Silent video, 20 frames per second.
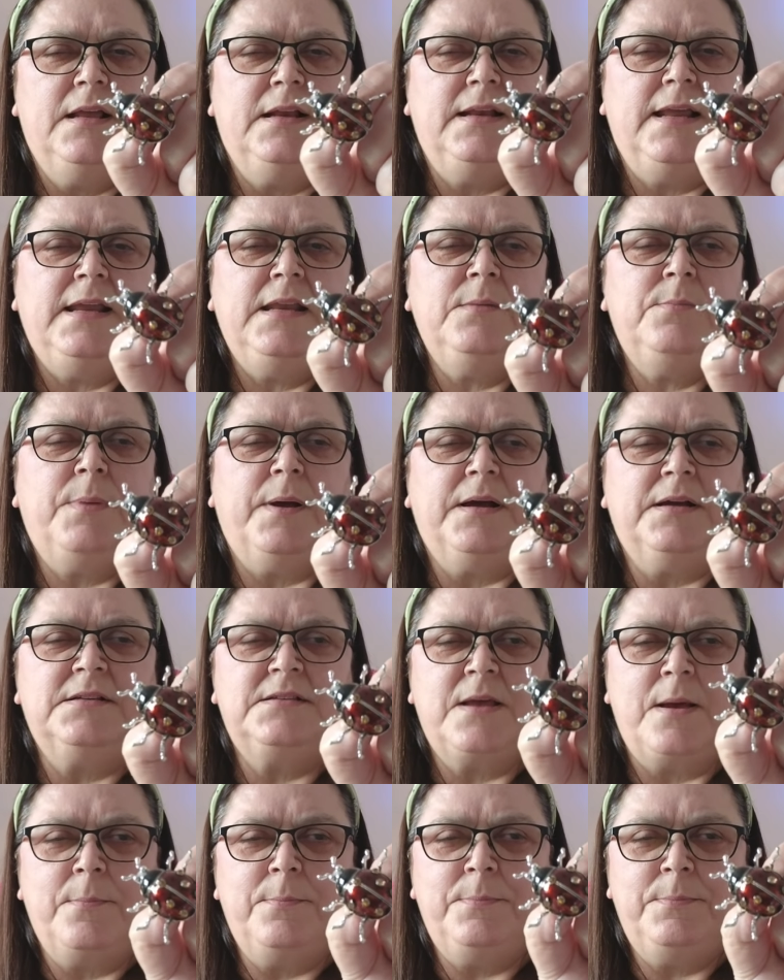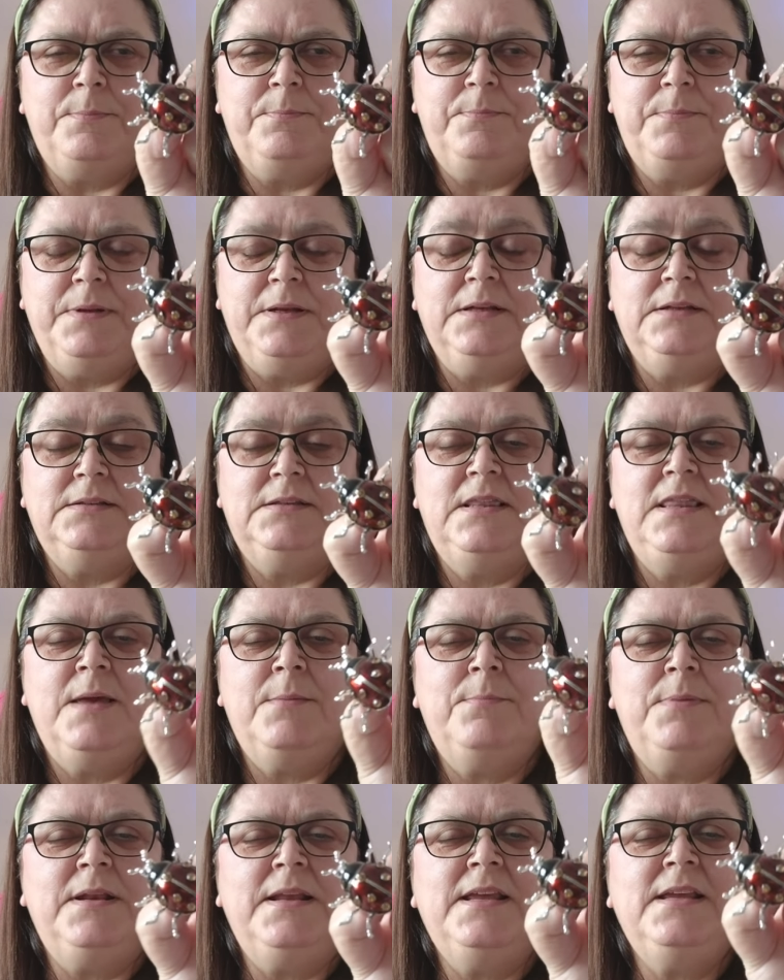Ladybugs are,
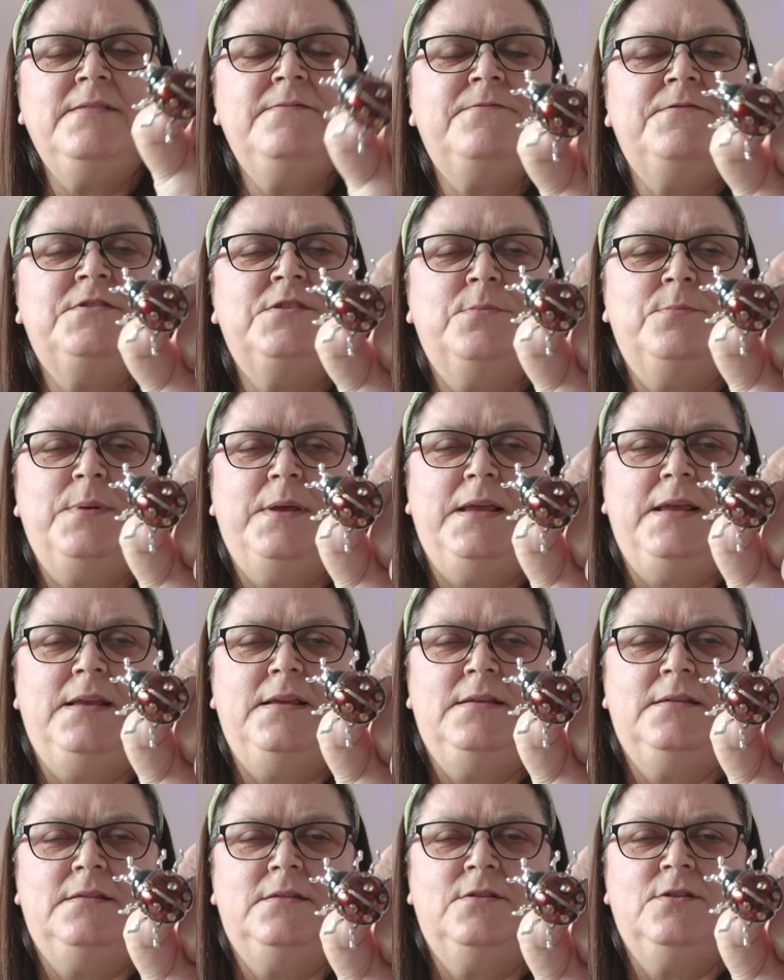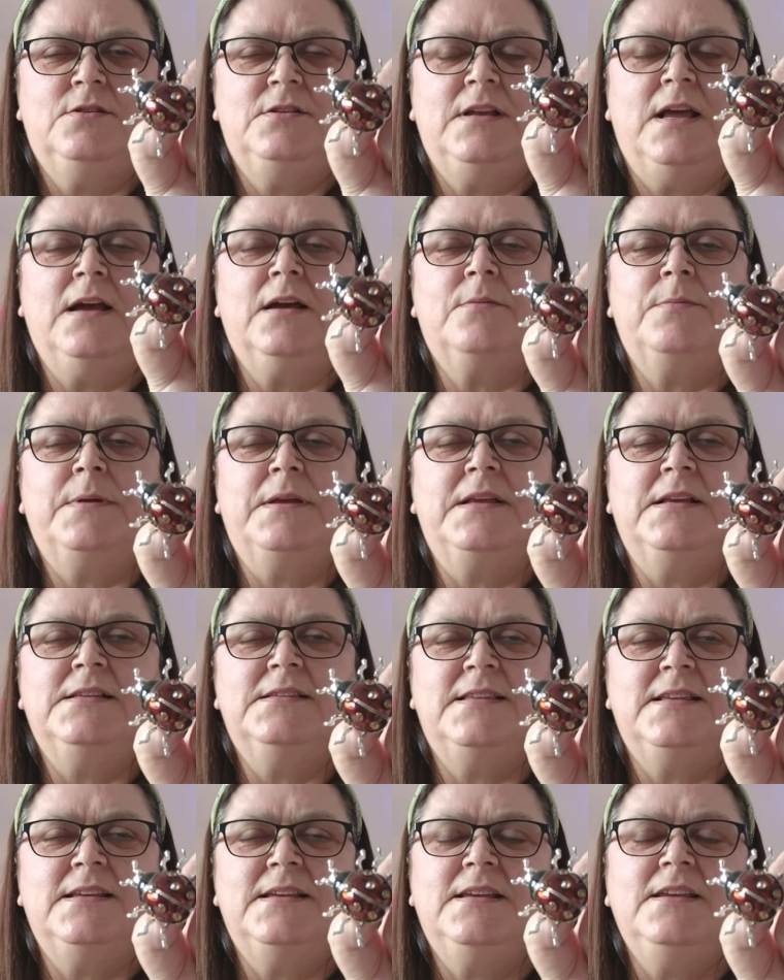they're believed to be good luck
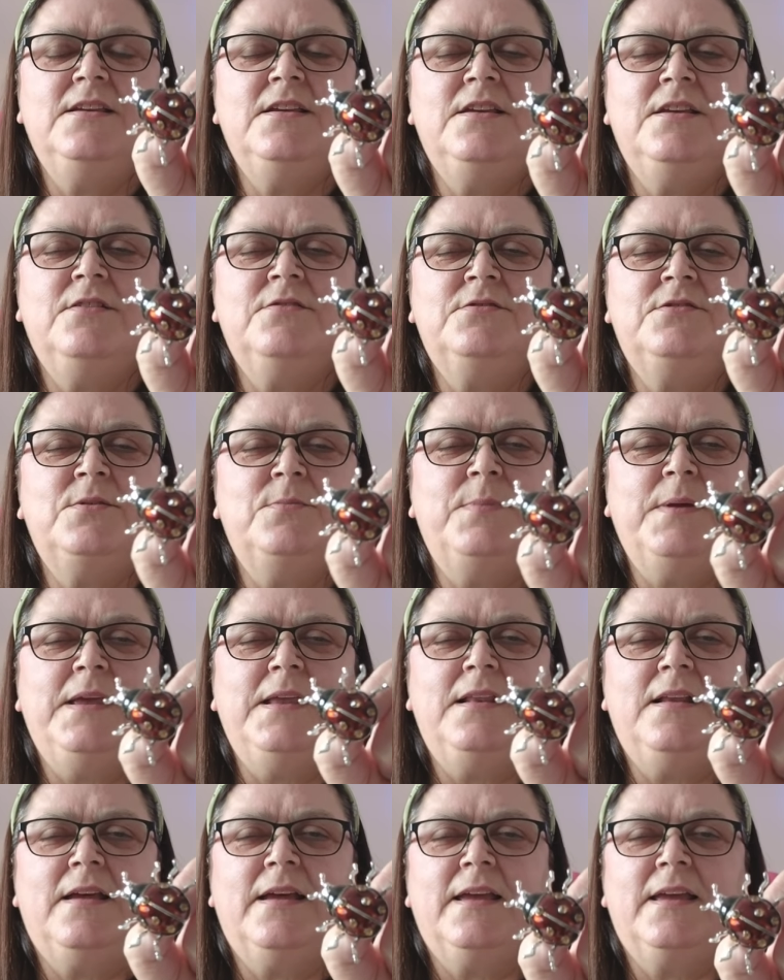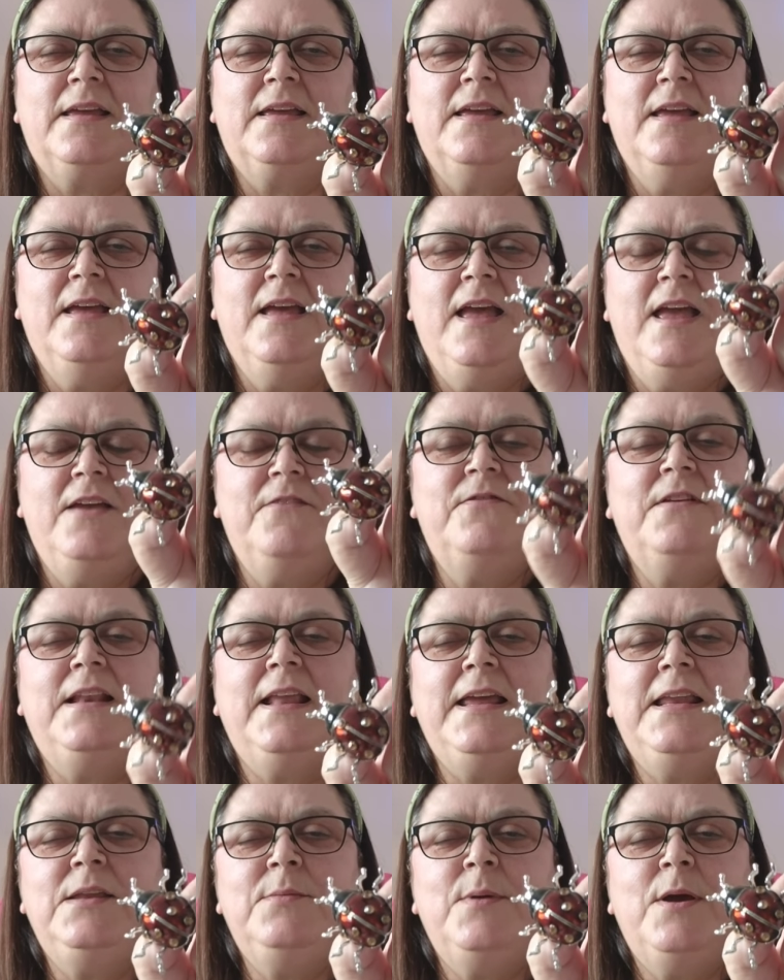because it used to be like, if a
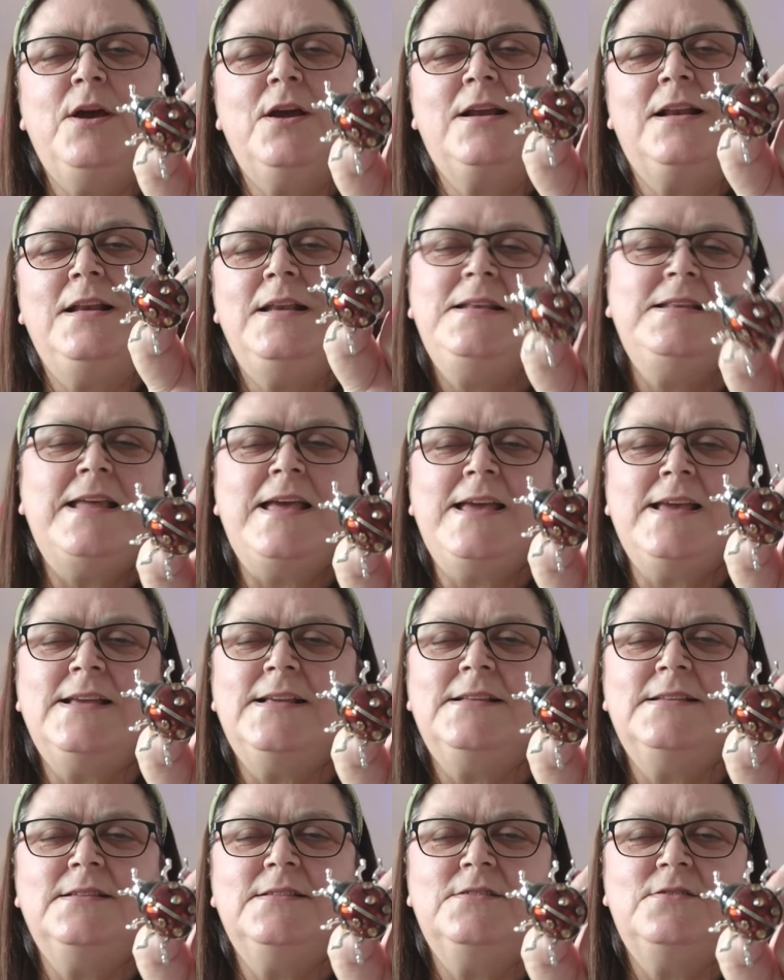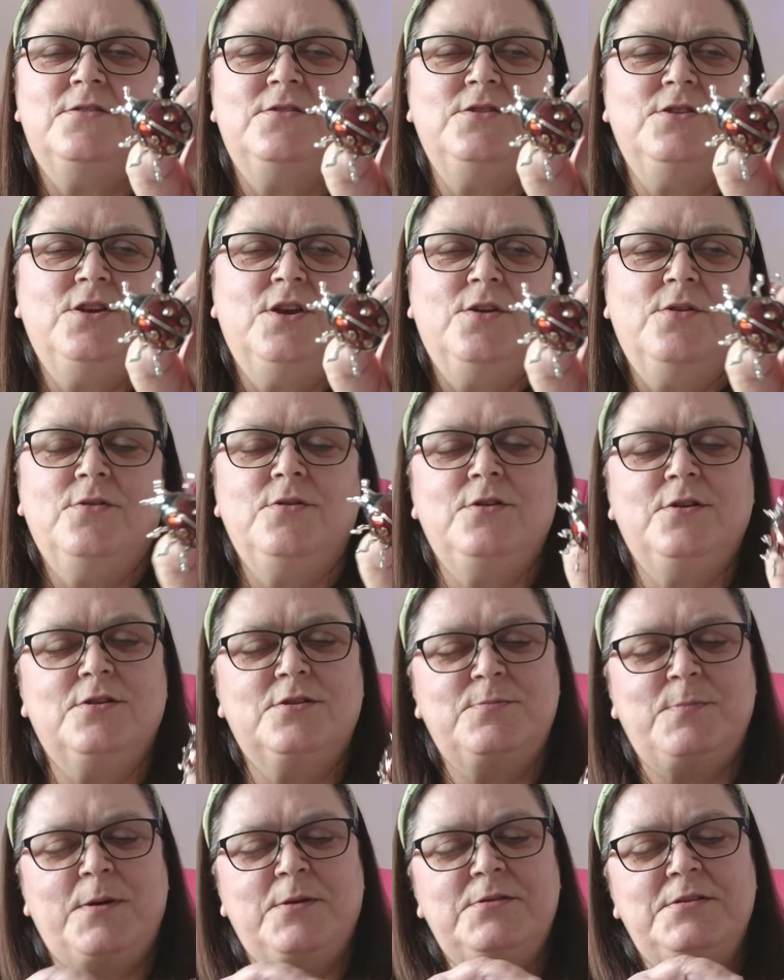ladybug lands on you, you're
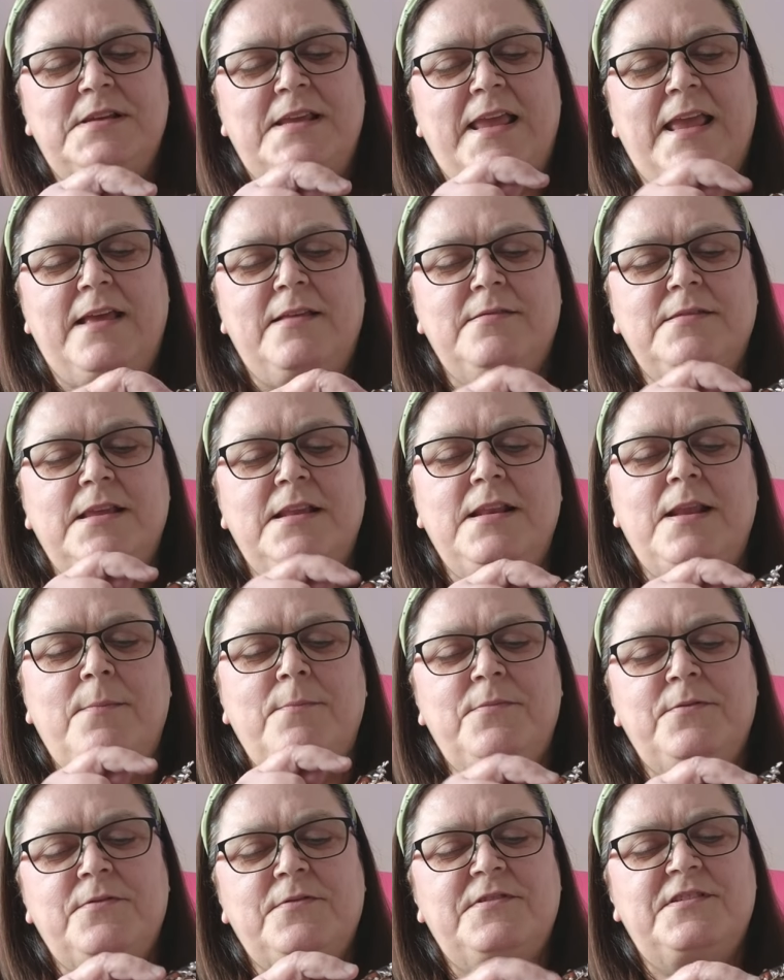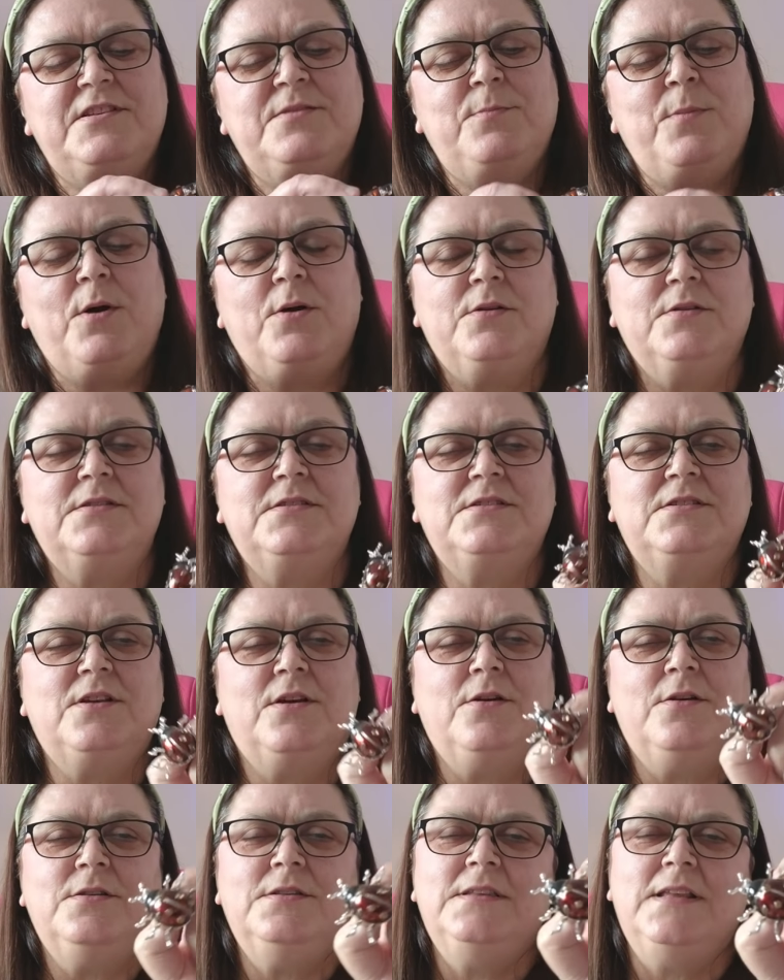supposed to count the number of spots
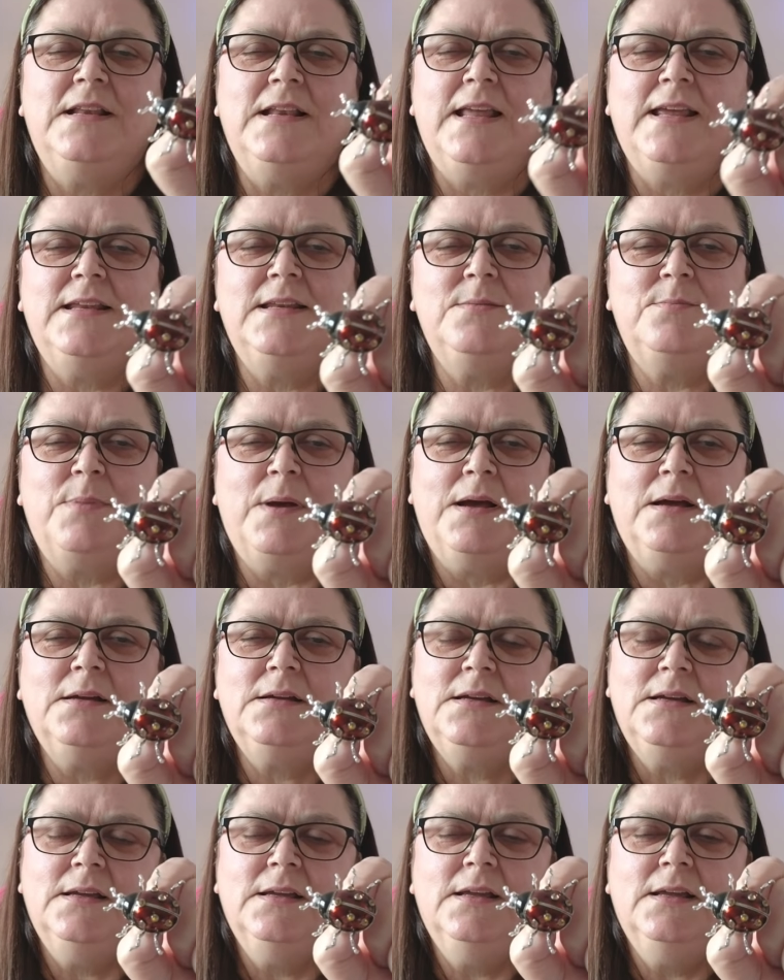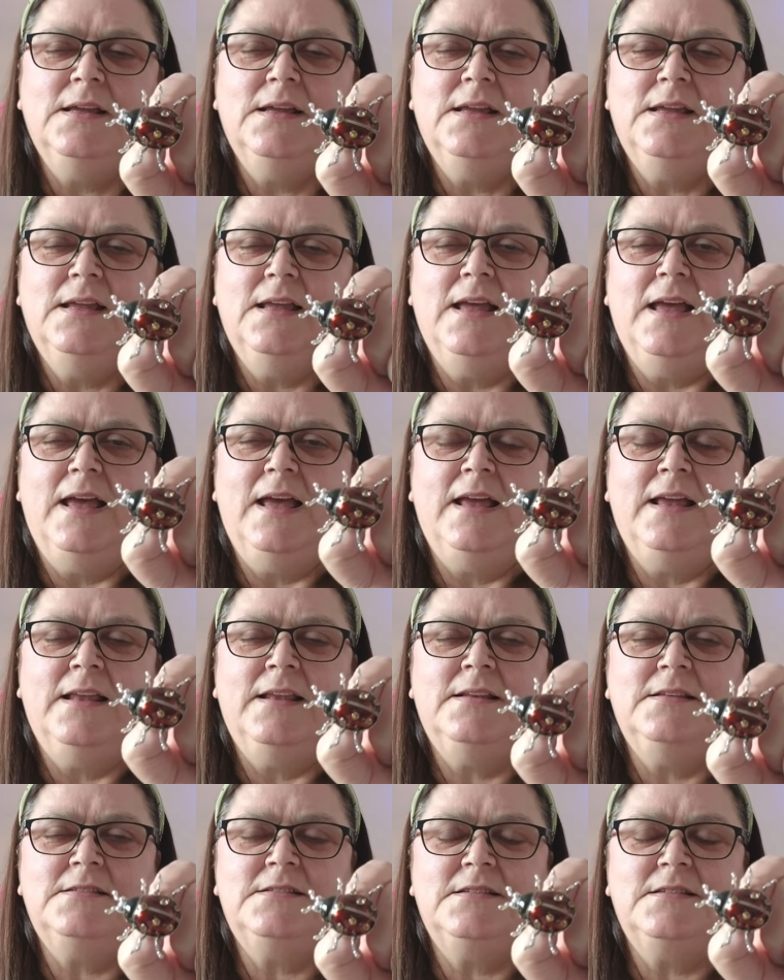on the ladybug,
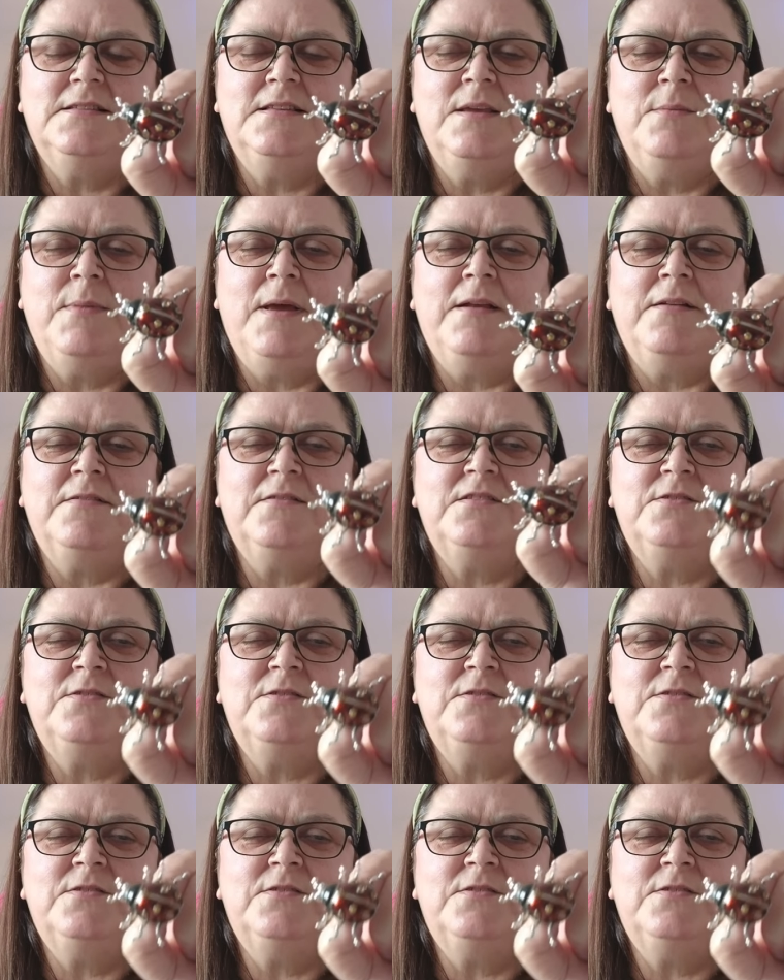and the amount